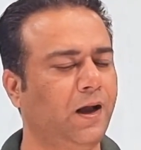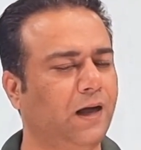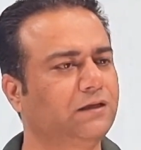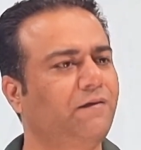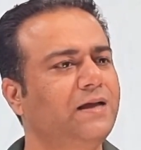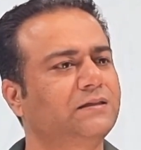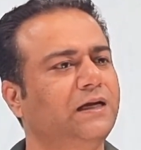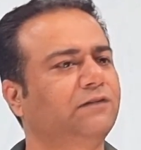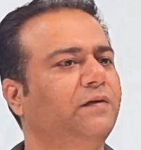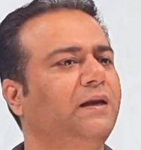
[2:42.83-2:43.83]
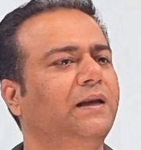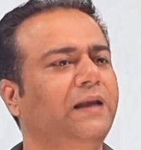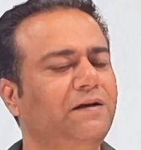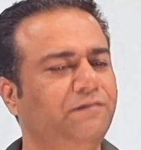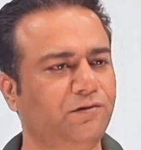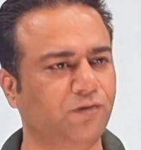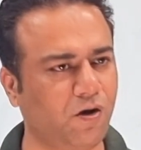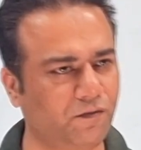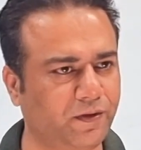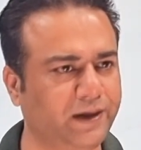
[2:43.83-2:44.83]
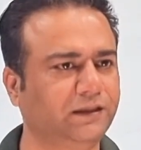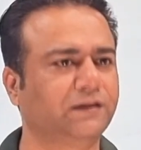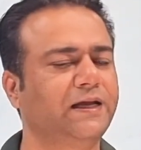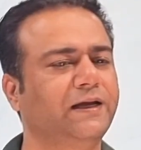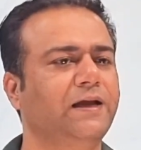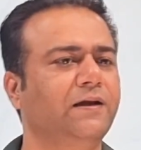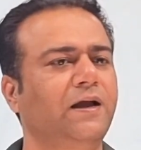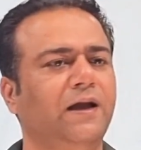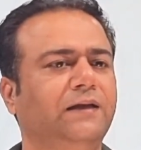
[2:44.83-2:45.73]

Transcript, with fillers: Otherwise, it will leave no worried thinking.